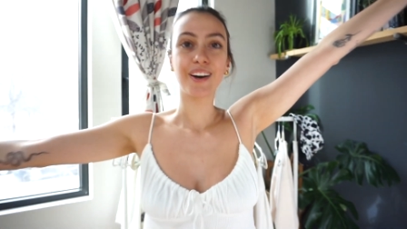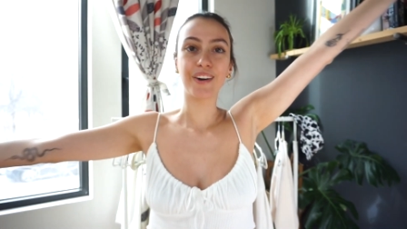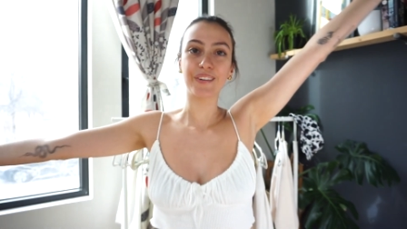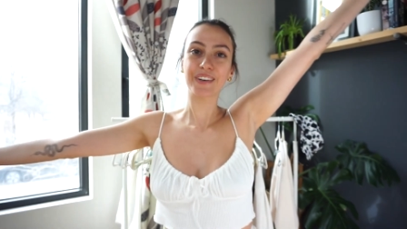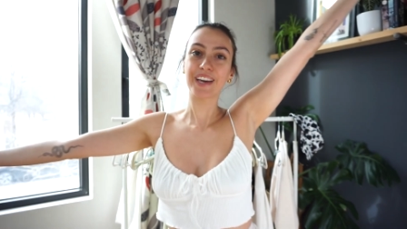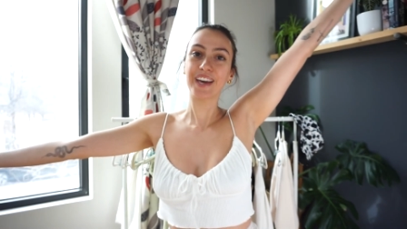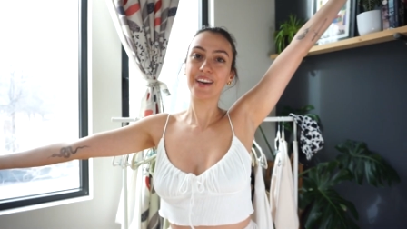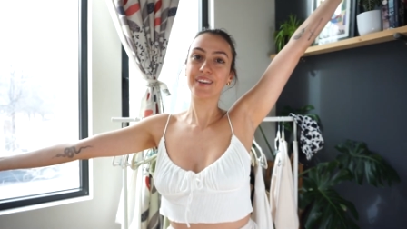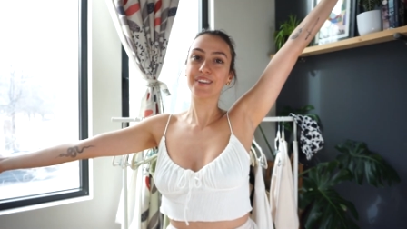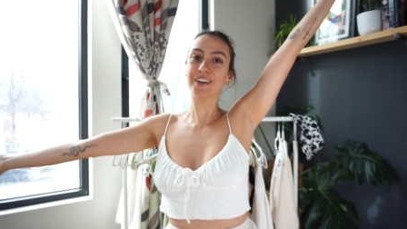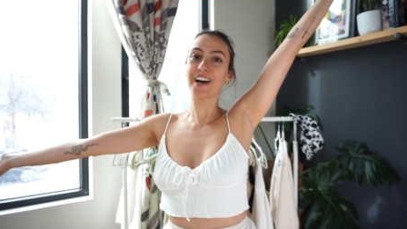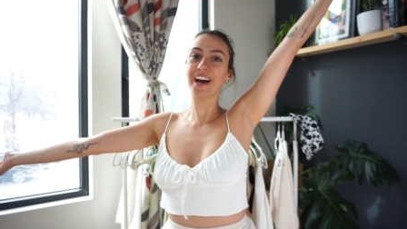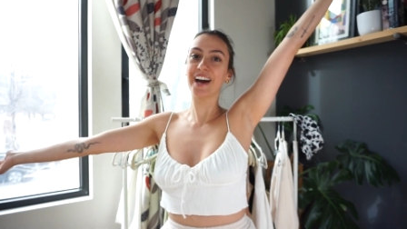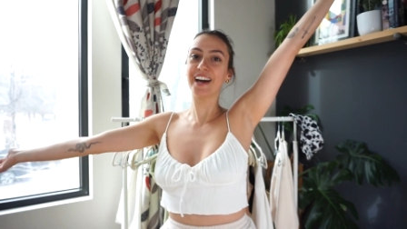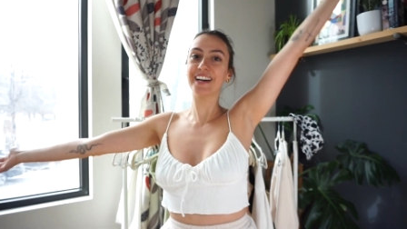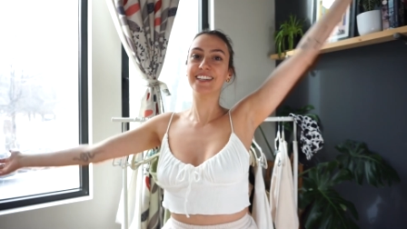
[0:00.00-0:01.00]
Okay, you
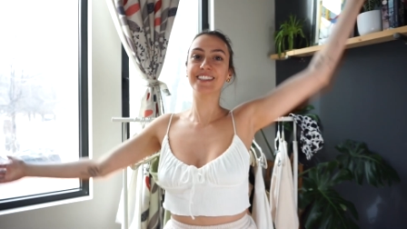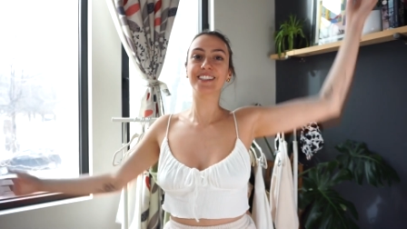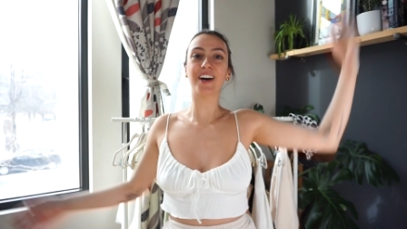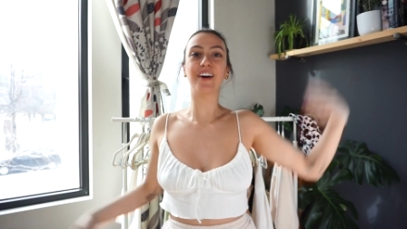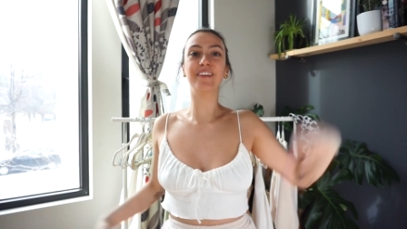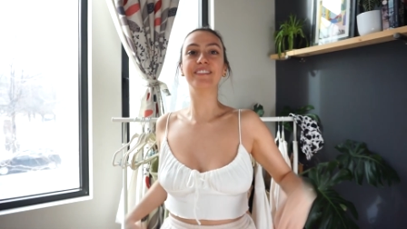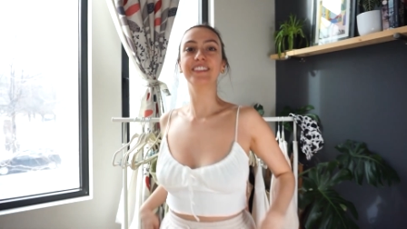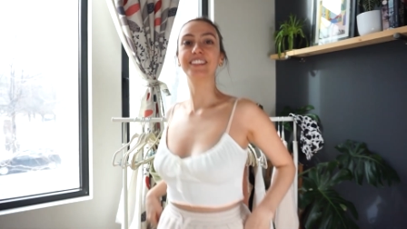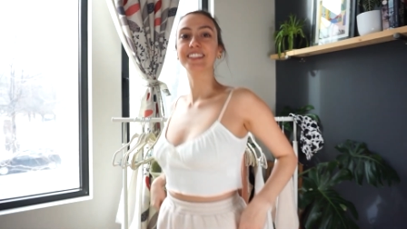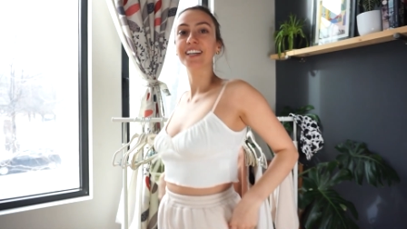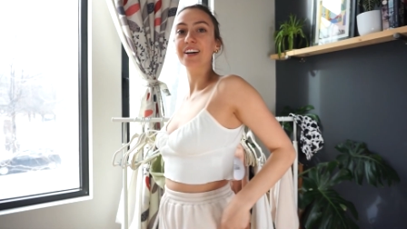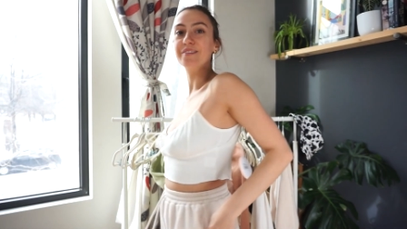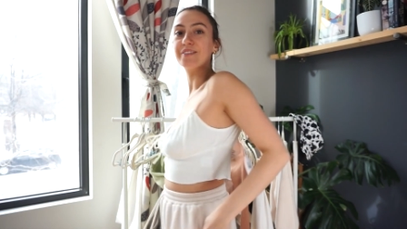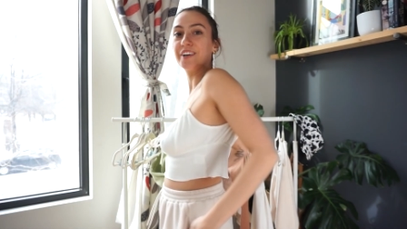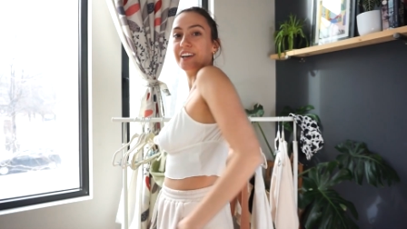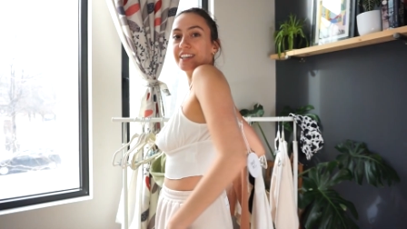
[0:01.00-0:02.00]
guys, obviously
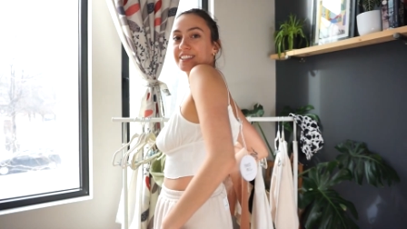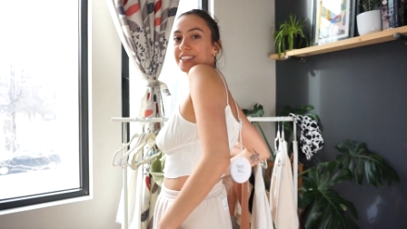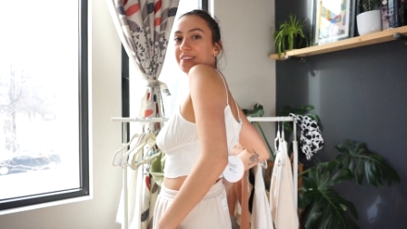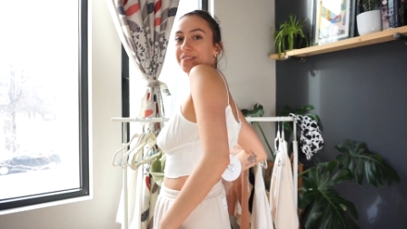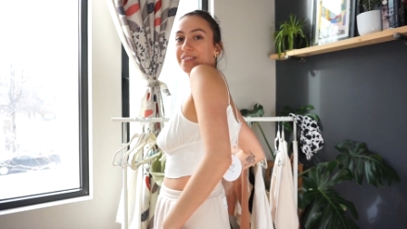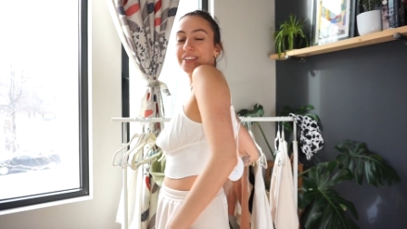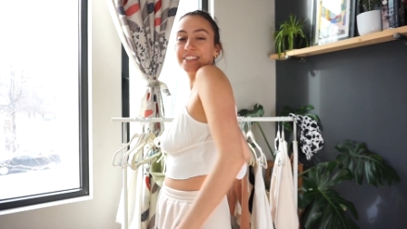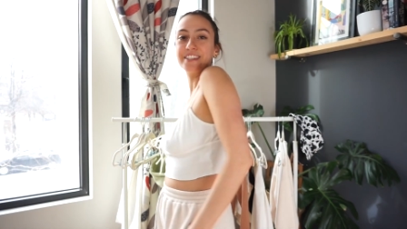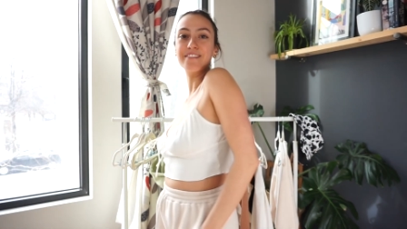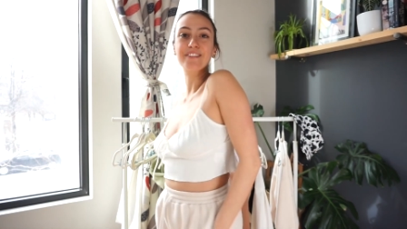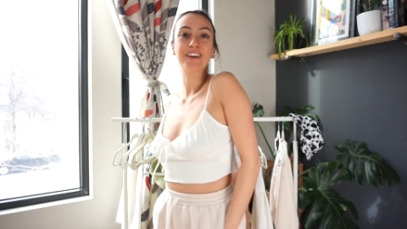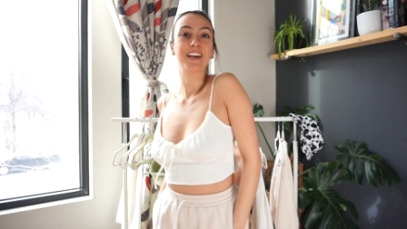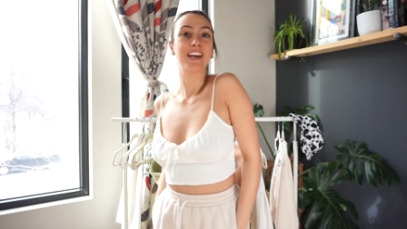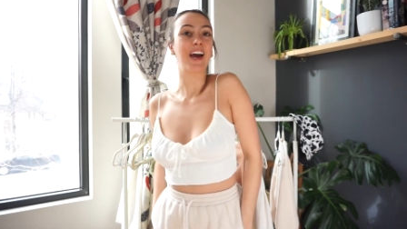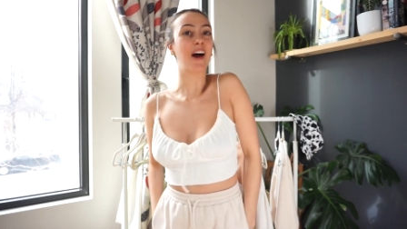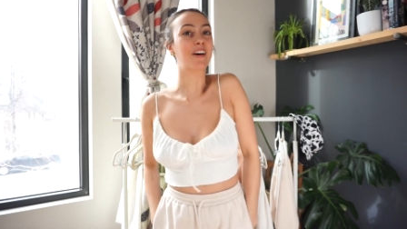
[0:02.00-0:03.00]
I'm wearing something
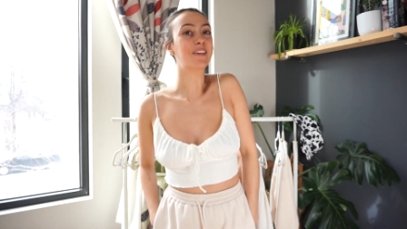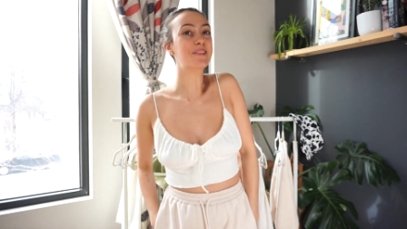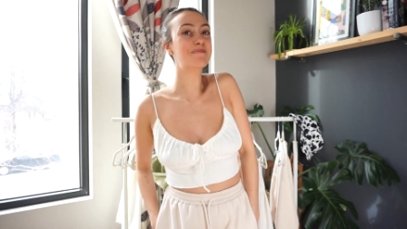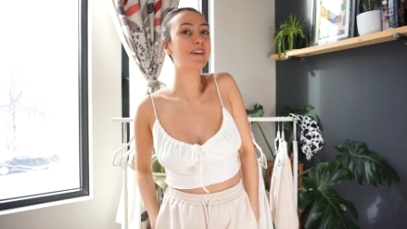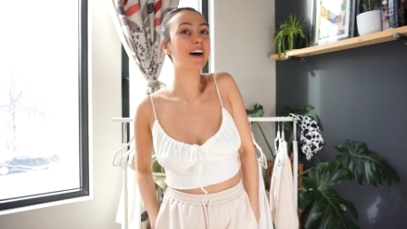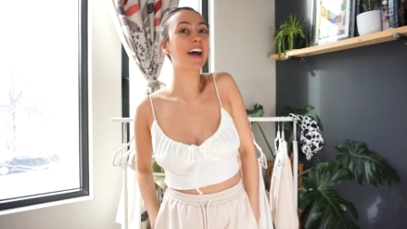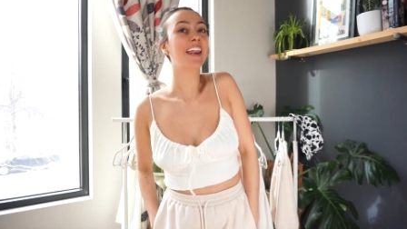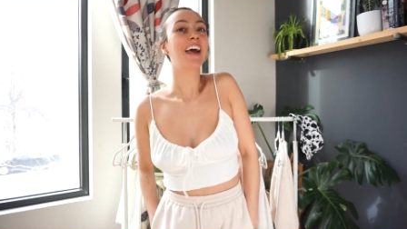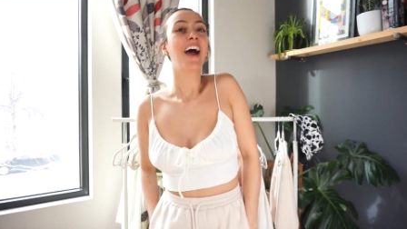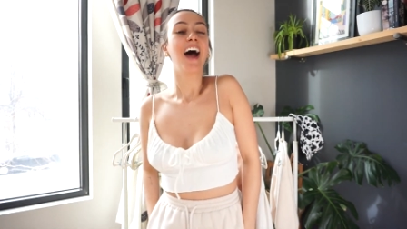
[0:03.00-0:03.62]
different now, but